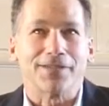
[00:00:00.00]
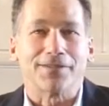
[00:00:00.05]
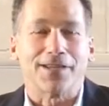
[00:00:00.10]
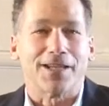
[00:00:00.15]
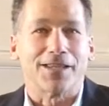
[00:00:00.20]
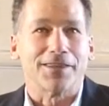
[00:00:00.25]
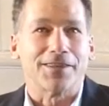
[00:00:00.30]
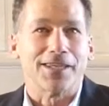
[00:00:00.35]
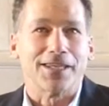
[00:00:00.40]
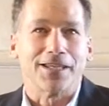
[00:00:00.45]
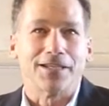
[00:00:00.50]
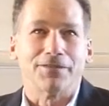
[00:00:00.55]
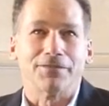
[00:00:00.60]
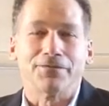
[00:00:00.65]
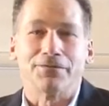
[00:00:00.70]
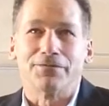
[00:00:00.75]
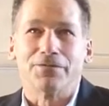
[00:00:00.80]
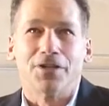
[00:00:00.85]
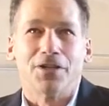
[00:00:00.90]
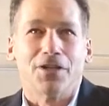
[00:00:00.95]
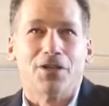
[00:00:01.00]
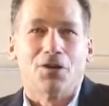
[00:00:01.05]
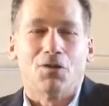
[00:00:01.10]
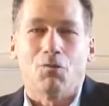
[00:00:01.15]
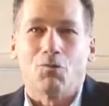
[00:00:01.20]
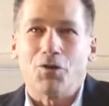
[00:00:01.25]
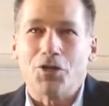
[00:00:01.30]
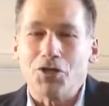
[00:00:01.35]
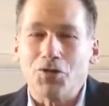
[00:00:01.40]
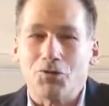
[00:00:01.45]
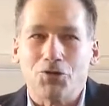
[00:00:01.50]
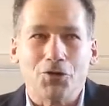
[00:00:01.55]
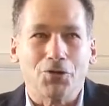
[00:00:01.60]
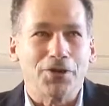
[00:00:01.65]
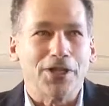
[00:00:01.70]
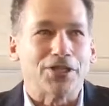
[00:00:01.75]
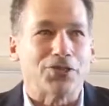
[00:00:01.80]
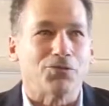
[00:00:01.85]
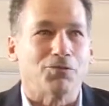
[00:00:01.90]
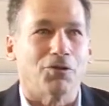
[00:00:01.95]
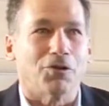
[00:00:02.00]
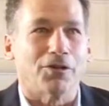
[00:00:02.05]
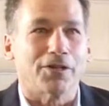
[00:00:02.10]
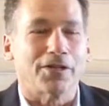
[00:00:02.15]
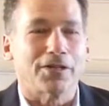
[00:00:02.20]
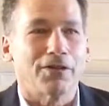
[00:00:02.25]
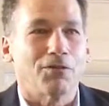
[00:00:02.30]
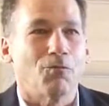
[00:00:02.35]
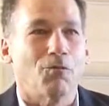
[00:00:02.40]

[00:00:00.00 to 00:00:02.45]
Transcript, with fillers: I can think of when you do this work,